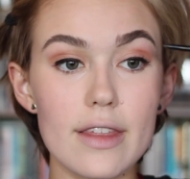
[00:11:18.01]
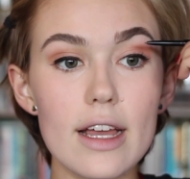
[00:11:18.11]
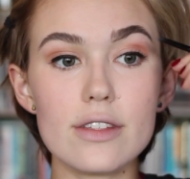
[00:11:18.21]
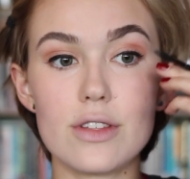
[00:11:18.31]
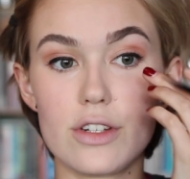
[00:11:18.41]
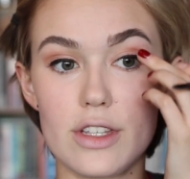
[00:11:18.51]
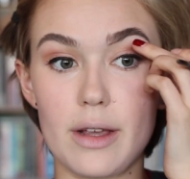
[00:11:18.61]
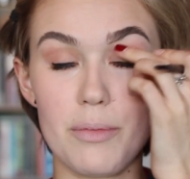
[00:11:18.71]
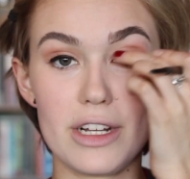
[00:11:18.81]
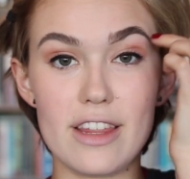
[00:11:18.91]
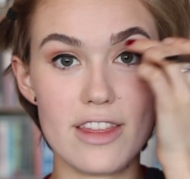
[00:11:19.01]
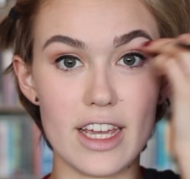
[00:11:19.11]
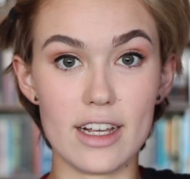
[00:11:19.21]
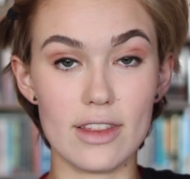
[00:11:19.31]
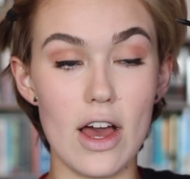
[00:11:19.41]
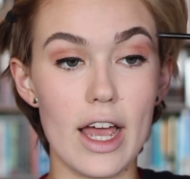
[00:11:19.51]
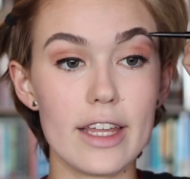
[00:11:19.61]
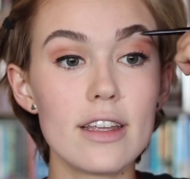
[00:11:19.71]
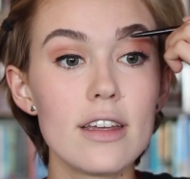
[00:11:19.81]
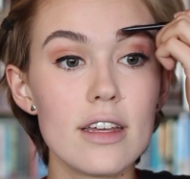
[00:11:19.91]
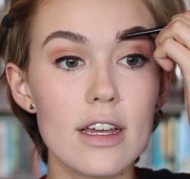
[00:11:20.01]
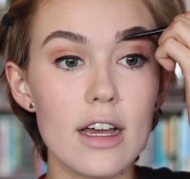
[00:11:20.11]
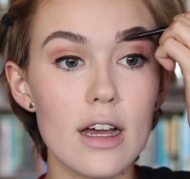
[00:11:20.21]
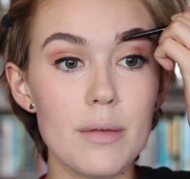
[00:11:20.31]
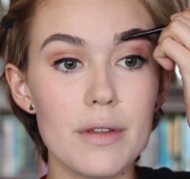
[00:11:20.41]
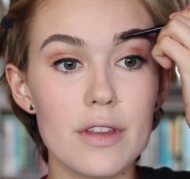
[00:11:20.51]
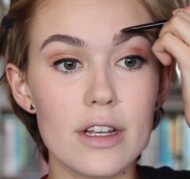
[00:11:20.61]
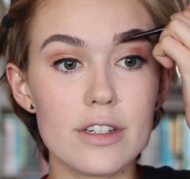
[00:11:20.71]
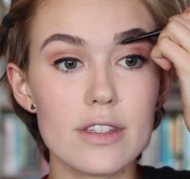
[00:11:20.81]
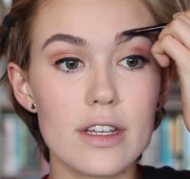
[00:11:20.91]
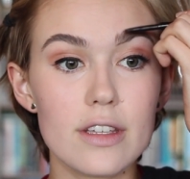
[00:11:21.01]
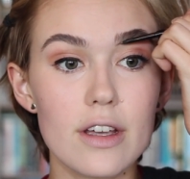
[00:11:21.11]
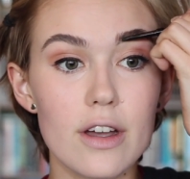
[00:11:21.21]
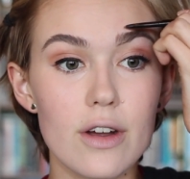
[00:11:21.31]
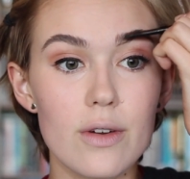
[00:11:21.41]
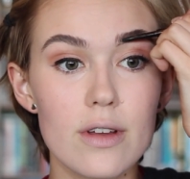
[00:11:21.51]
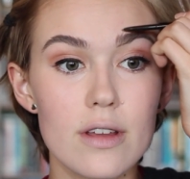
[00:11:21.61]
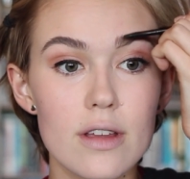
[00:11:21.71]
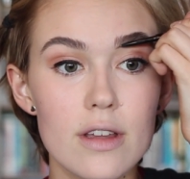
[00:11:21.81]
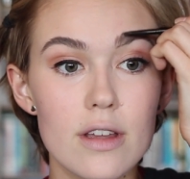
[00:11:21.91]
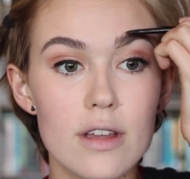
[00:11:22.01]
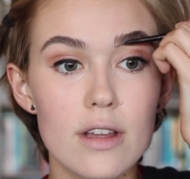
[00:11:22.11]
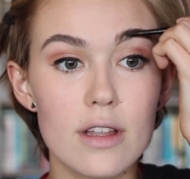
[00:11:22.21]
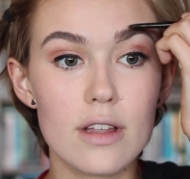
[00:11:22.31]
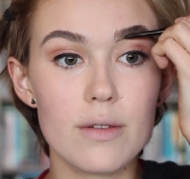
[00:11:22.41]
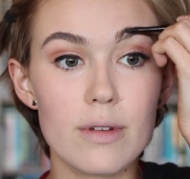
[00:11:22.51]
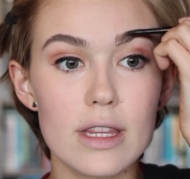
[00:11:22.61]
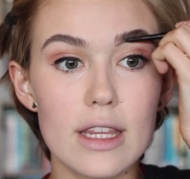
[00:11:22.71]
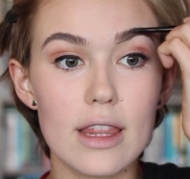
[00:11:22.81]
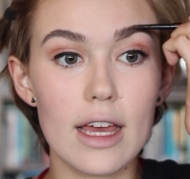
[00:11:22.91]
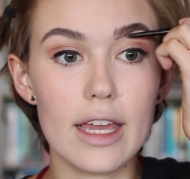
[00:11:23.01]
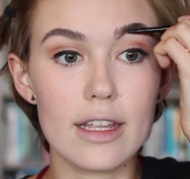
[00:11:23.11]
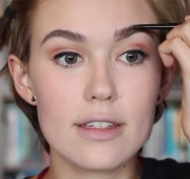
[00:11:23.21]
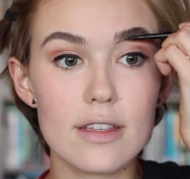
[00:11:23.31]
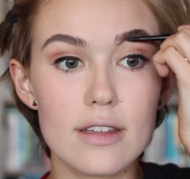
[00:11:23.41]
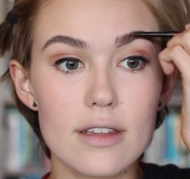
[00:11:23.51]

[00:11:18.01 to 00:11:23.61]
That, so there's like a pretty thick line, and then I just like to go really light